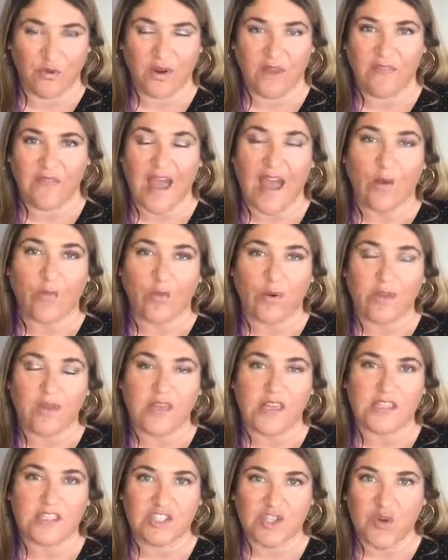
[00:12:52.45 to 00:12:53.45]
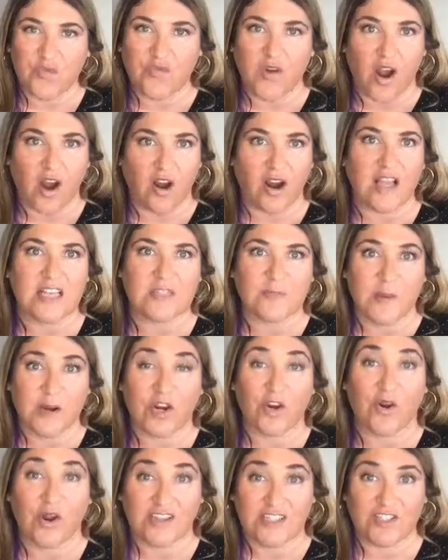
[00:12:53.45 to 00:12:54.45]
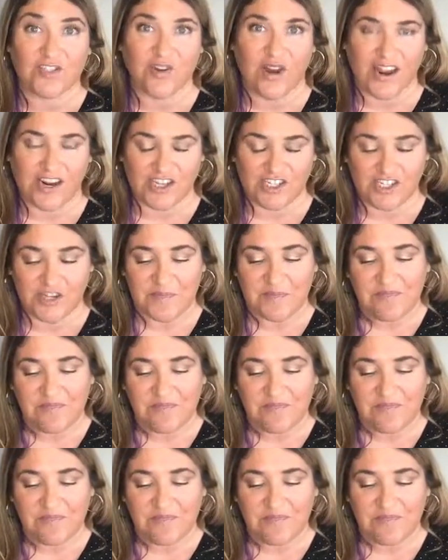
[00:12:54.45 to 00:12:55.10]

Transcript: And that really so far has been a great strategy.